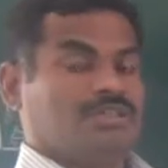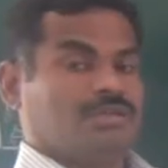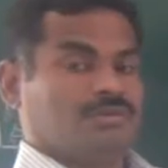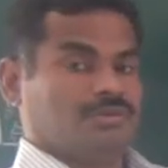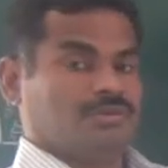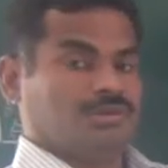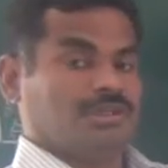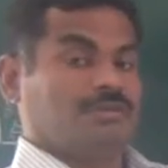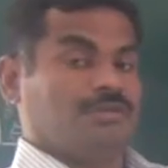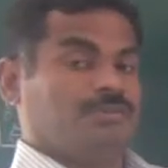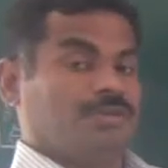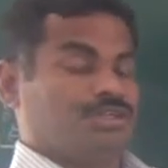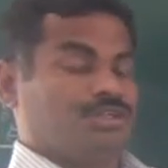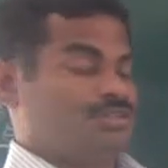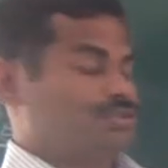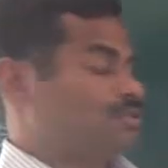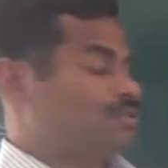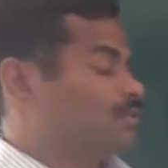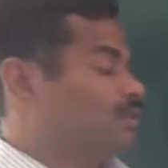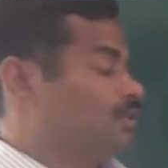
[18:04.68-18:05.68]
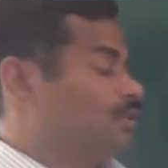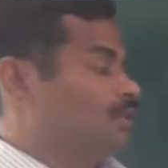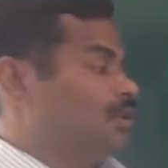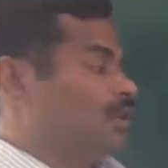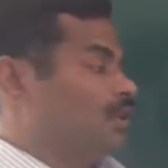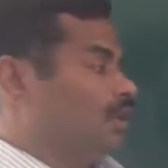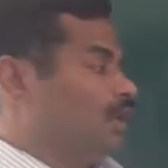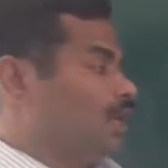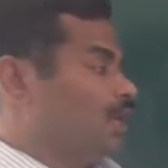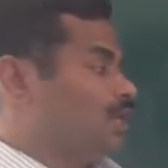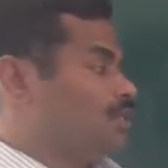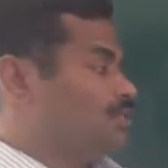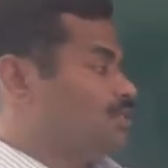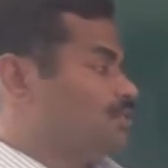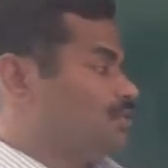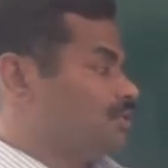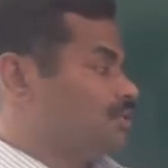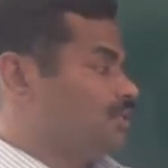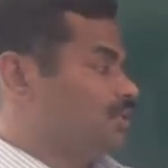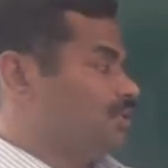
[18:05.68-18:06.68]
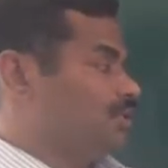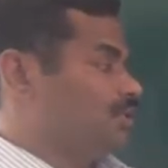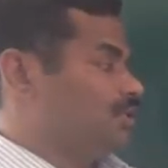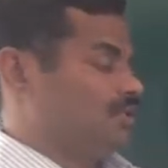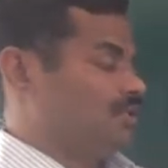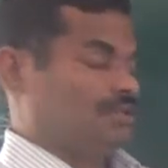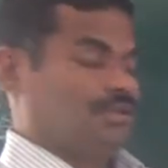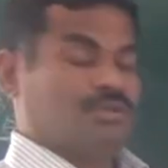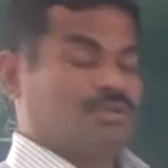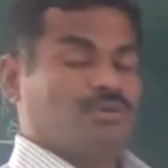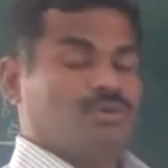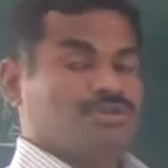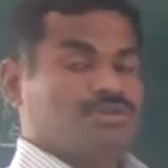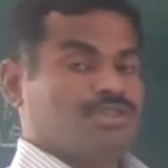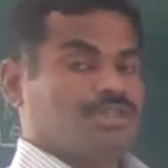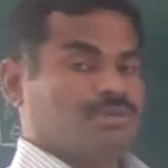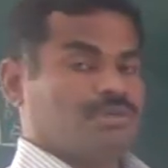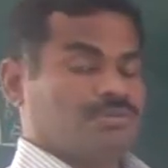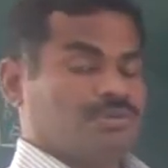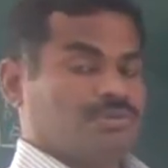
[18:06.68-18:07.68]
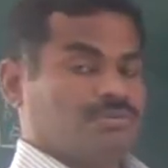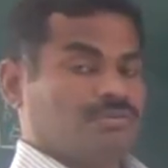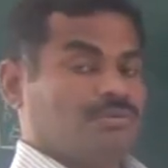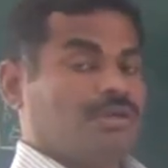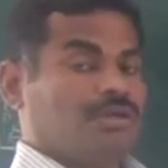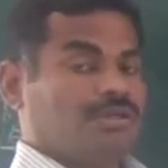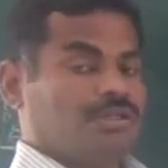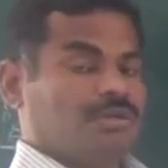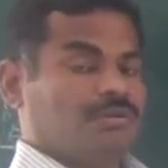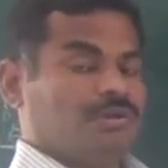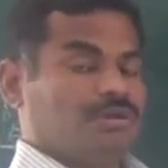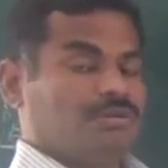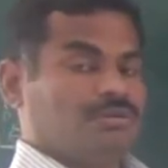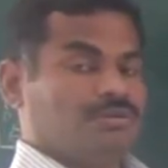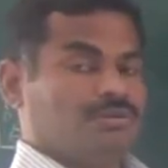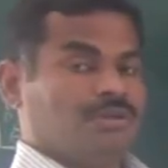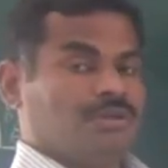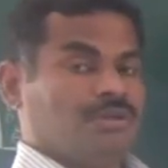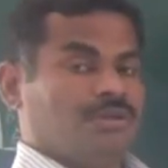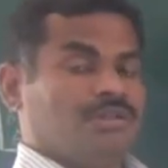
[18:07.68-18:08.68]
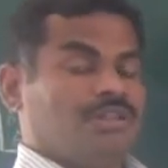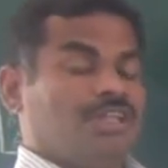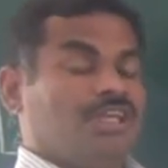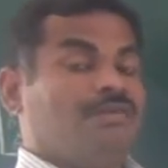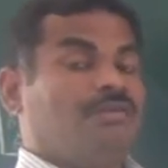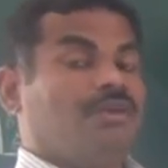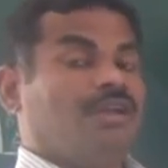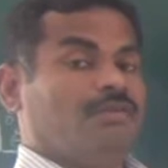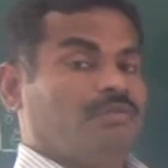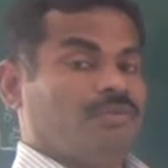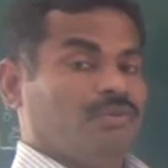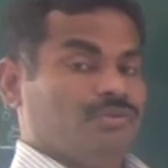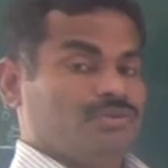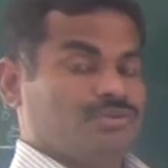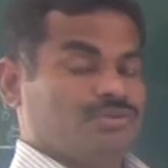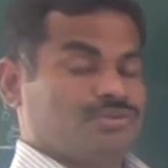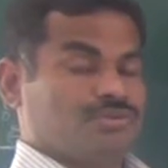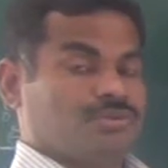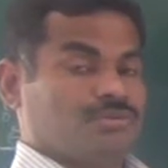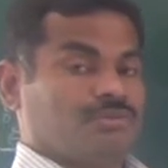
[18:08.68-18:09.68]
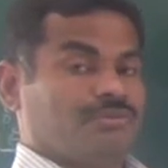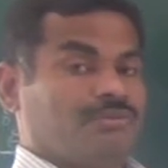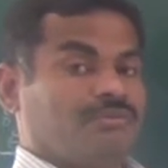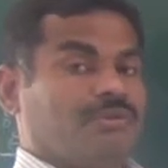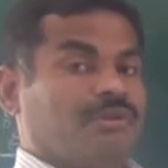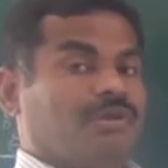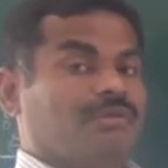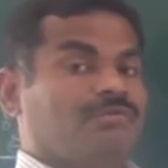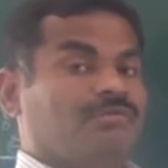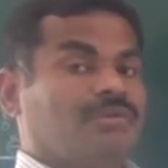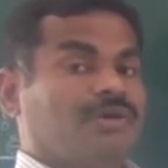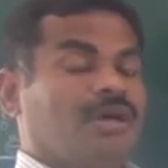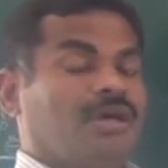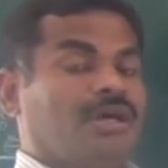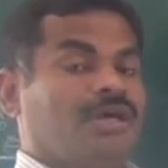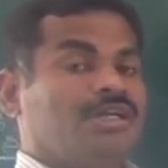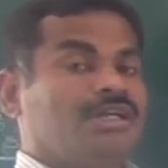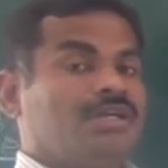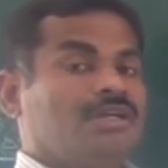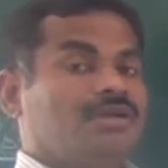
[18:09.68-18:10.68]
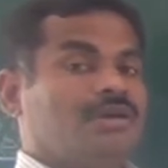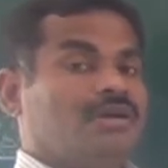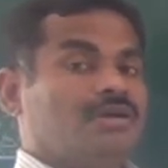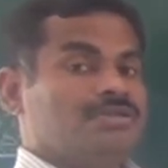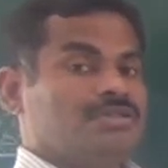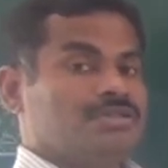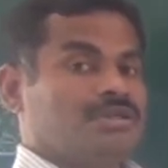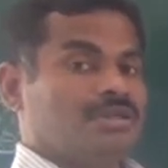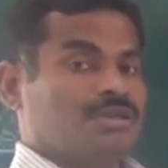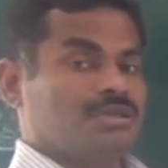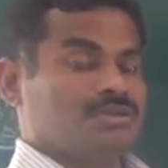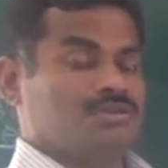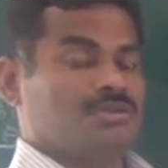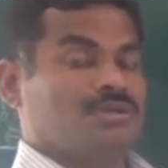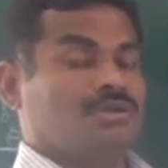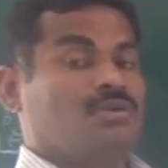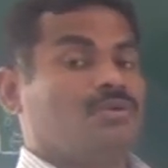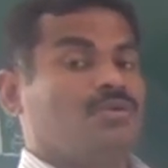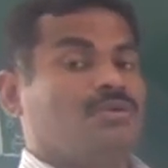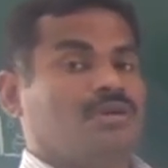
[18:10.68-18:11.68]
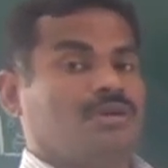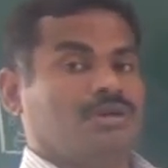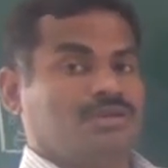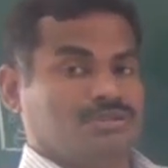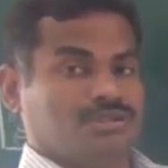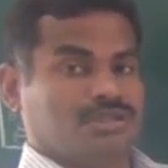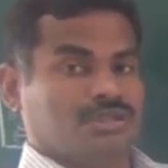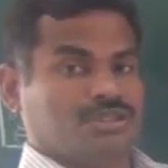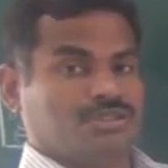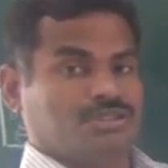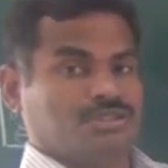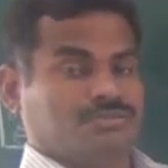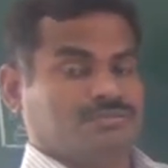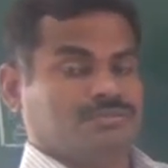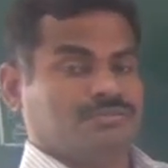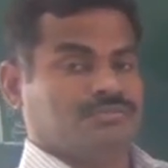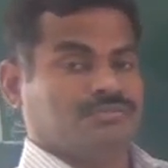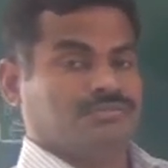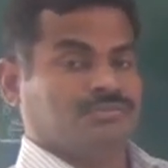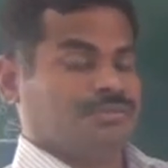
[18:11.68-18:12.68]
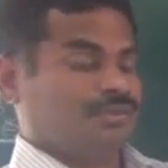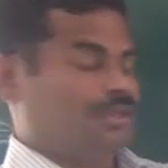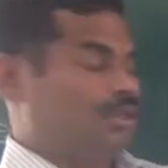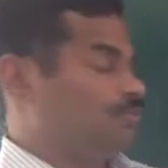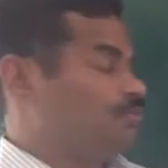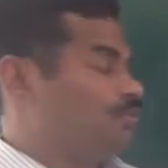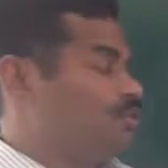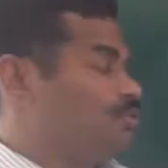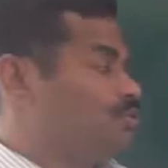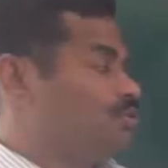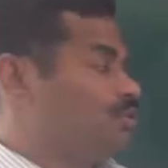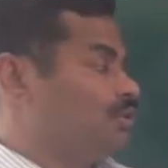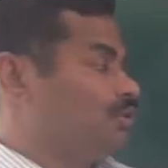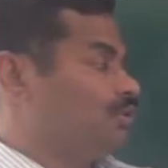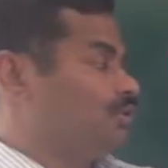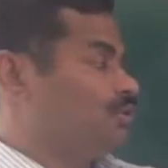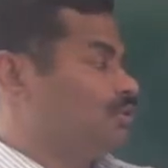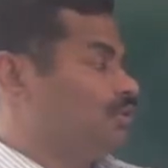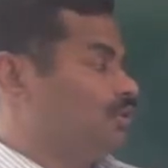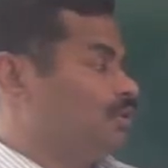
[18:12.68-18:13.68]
are more. It means as here the holes are more, what they will do? They will diffuse from higher concentration to lower concentration. It means here